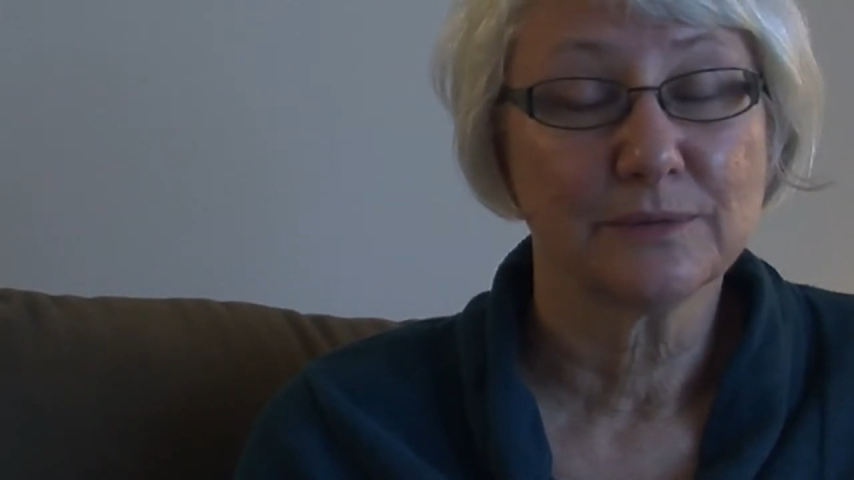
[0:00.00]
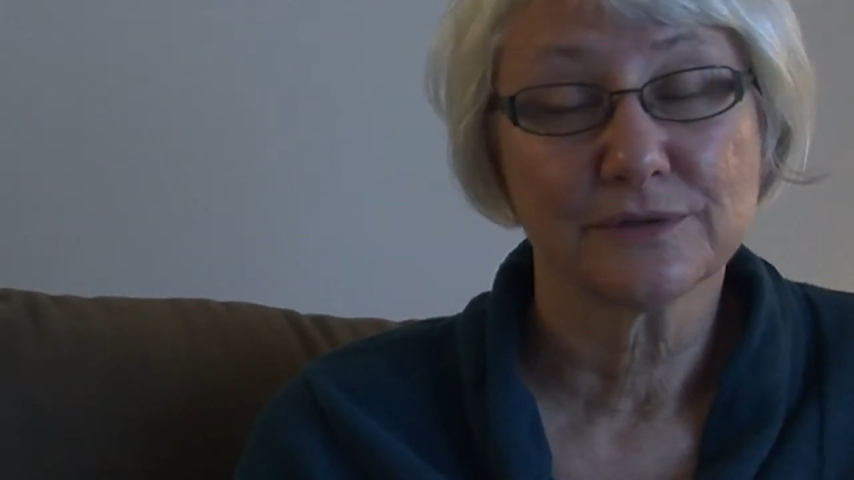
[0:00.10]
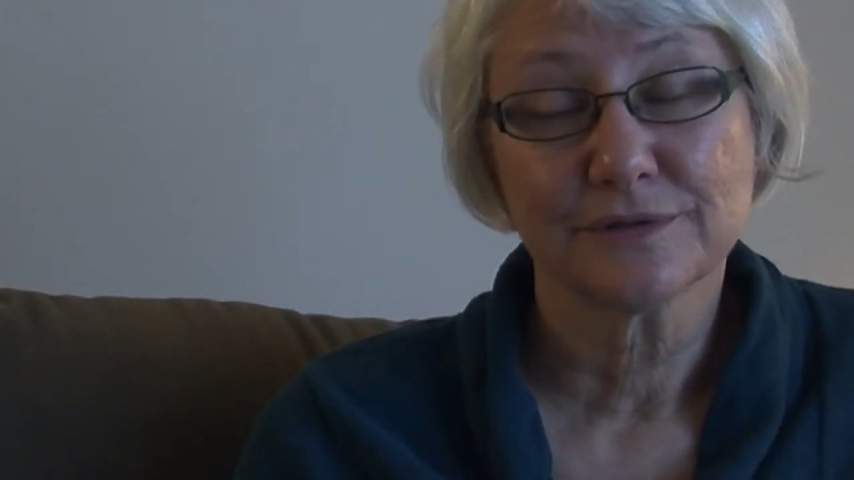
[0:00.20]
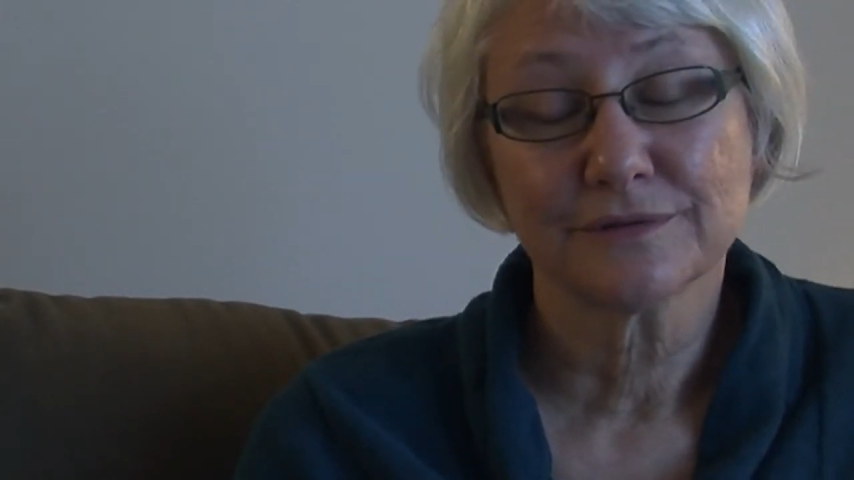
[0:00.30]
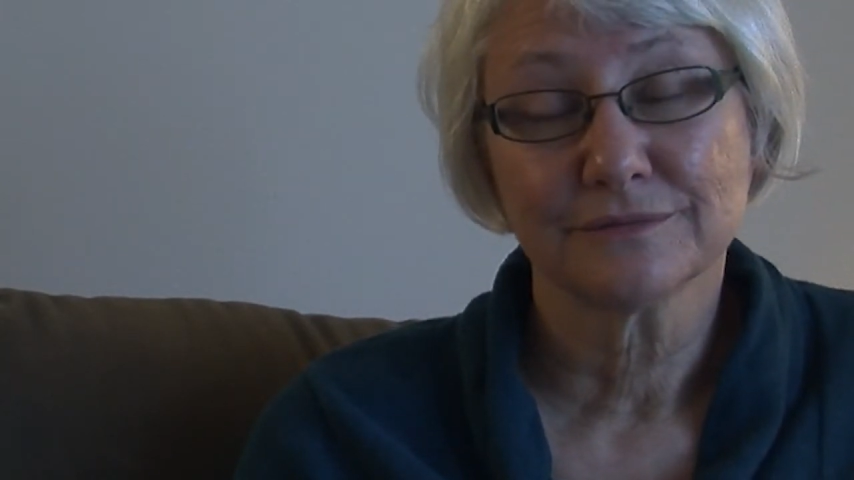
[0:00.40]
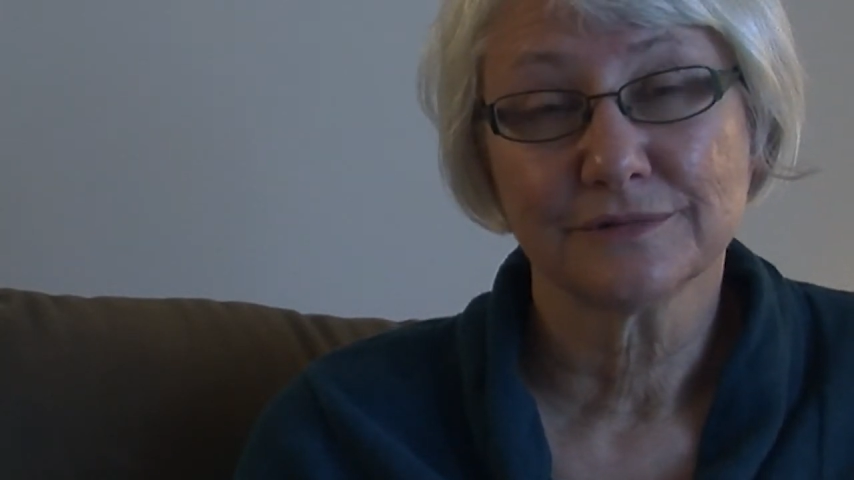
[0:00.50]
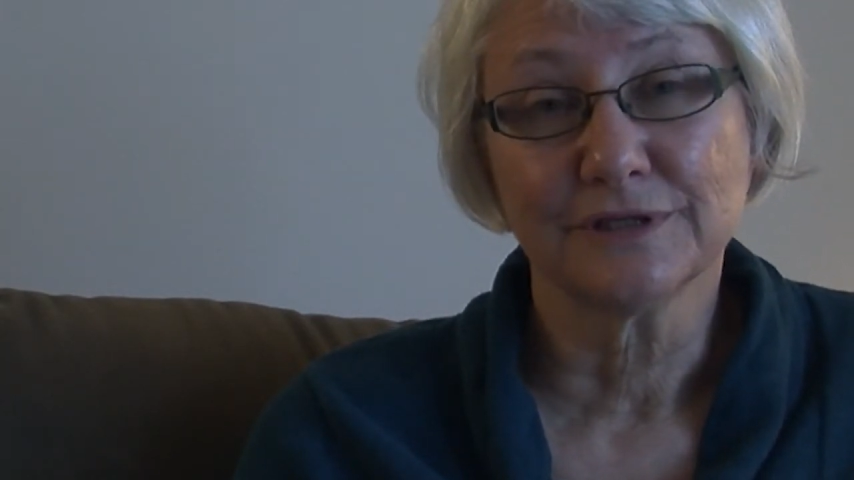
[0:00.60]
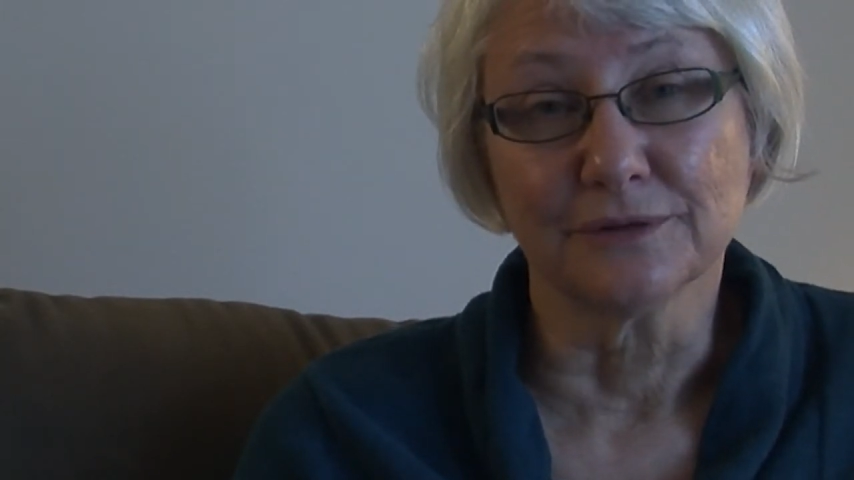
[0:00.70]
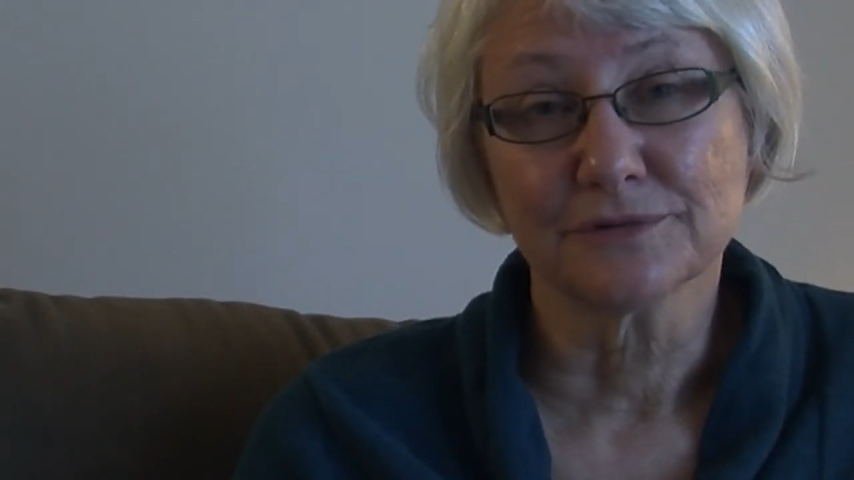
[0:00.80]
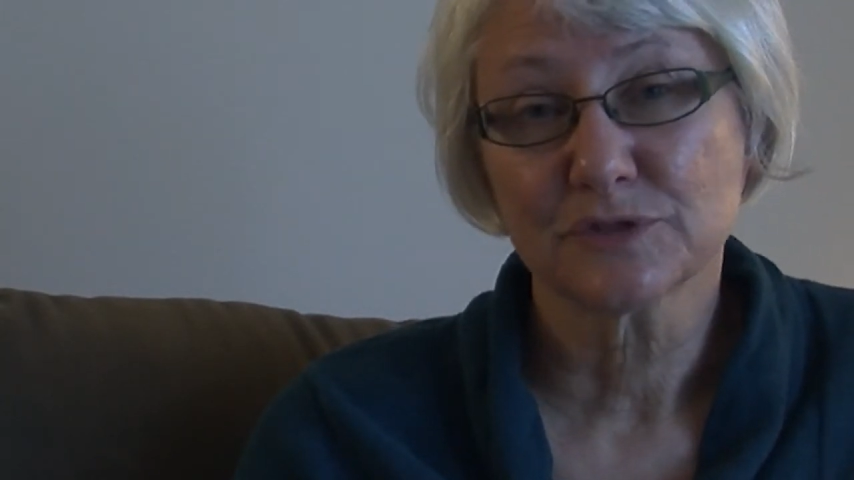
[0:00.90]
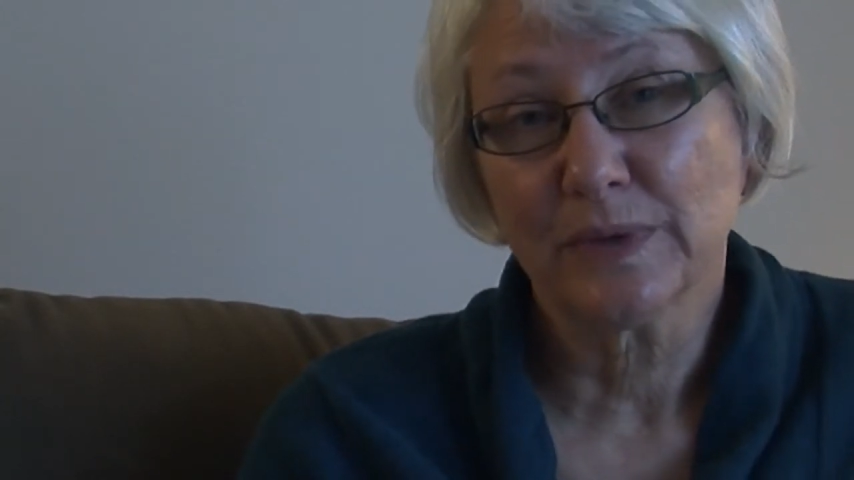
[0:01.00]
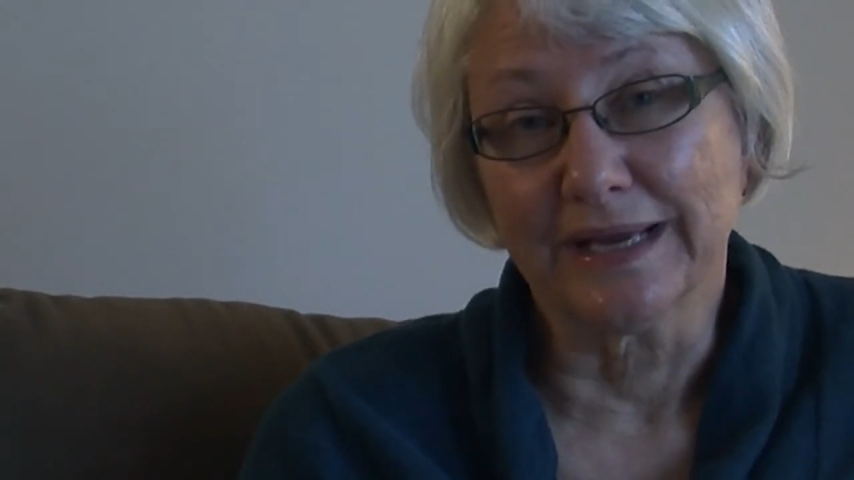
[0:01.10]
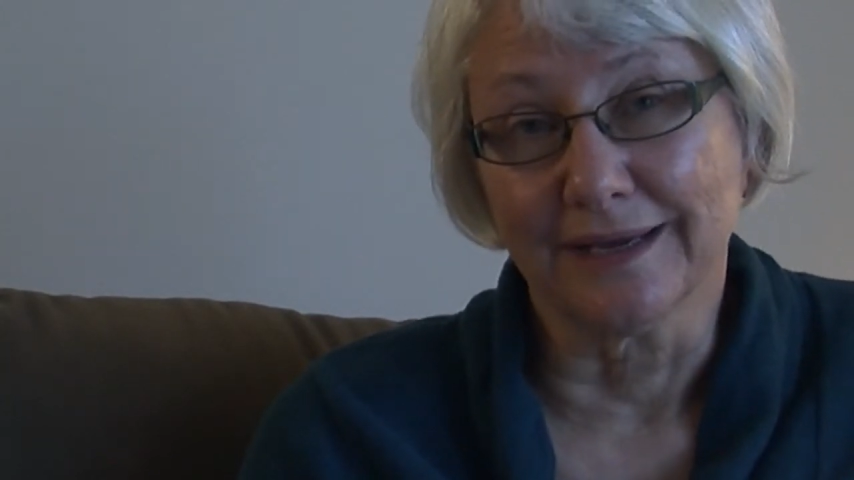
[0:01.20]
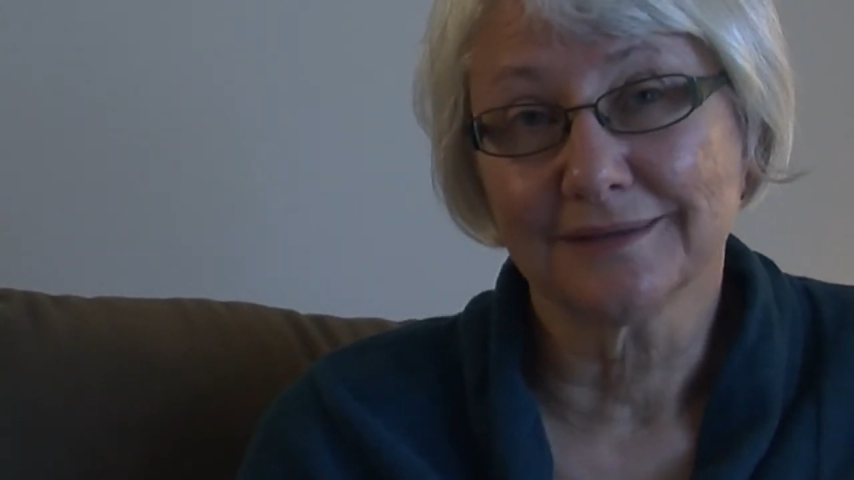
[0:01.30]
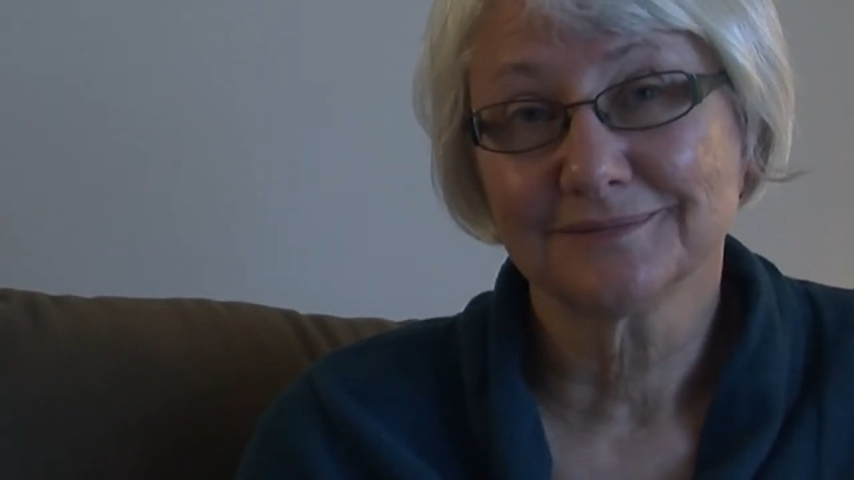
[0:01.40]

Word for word: were, you know, swinging